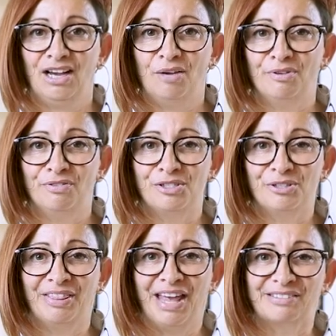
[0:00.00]
Hope you've
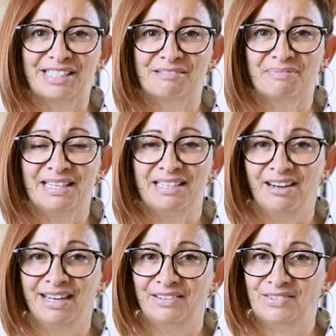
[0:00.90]
enjoyed that recipe.
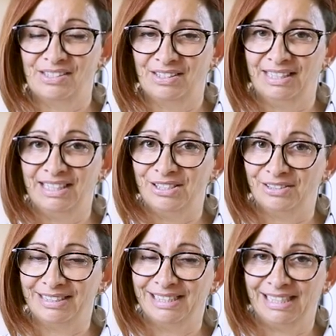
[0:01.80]
I have certainly
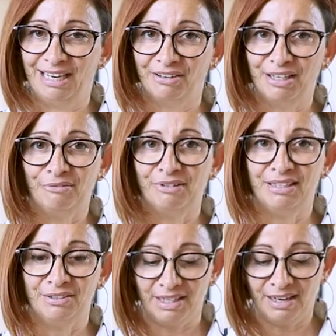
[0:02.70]
enjoyed sharing it
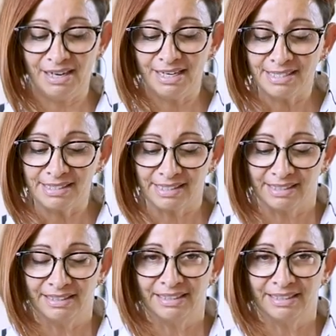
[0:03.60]
with you guys.